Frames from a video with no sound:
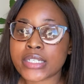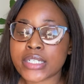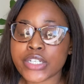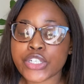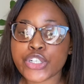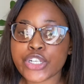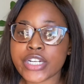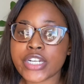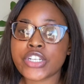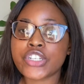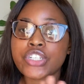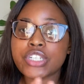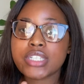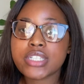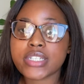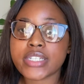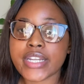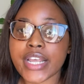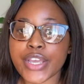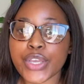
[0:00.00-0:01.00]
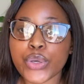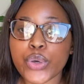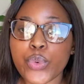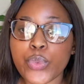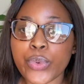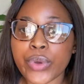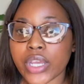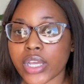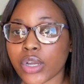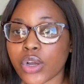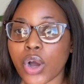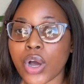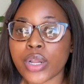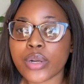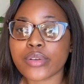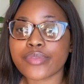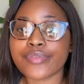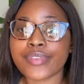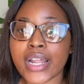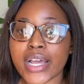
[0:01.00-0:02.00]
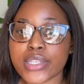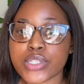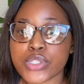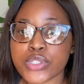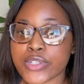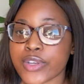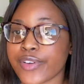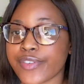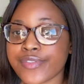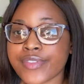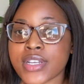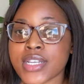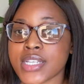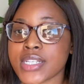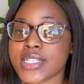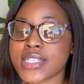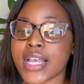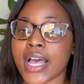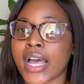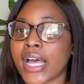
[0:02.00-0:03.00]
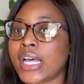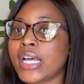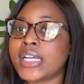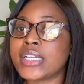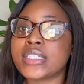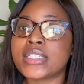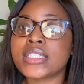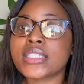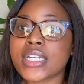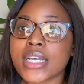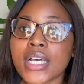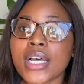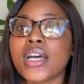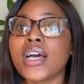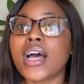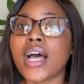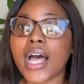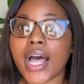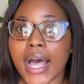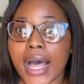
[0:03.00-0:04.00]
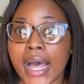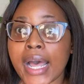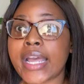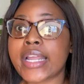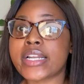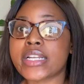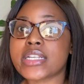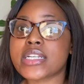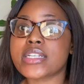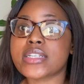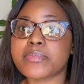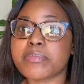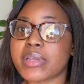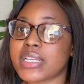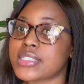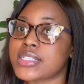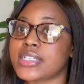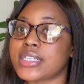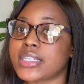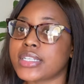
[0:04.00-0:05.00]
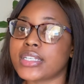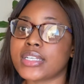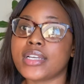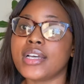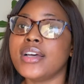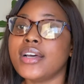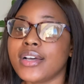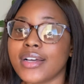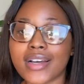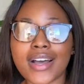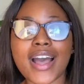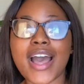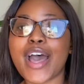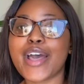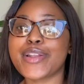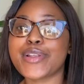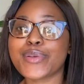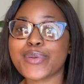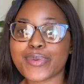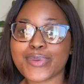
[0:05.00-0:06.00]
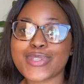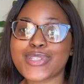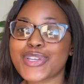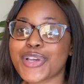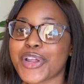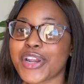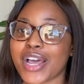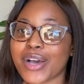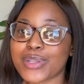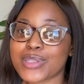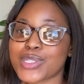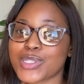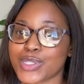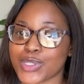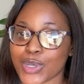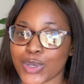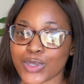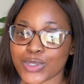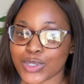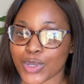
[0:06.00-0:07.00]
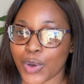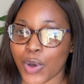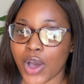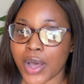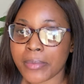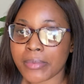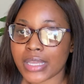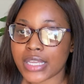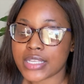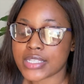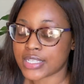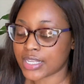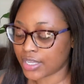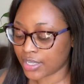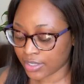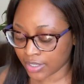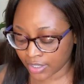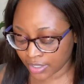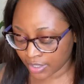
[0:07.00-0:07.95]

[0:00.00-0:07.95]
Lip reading: Literally just lay your wig on a flat surface and iron it basically and it will turn out so amazing.